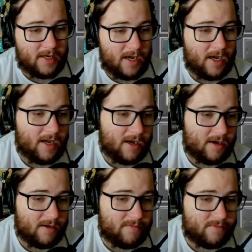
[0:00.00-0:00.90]
I
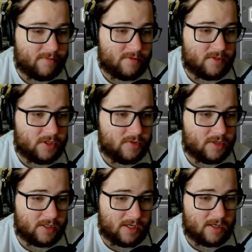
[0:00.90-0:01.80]
have 2
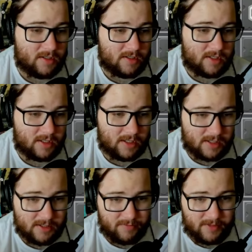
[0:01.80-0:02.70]

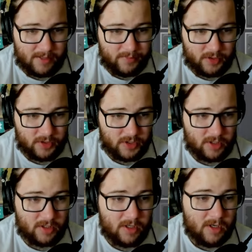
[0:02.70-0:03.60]
concussive dampeners
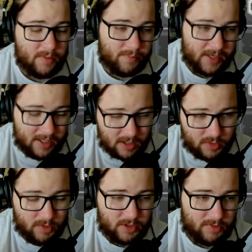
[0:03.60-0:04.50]
on because
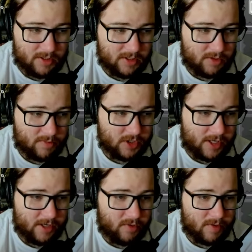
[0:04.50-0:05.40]
we're doing so much
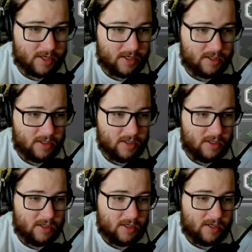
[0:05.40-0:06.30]
AOE
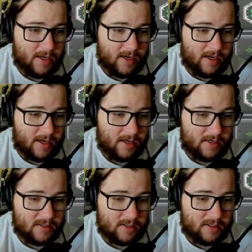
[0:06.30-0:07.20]

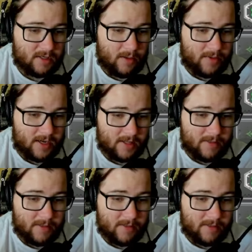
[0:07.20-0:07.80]
and going to be in the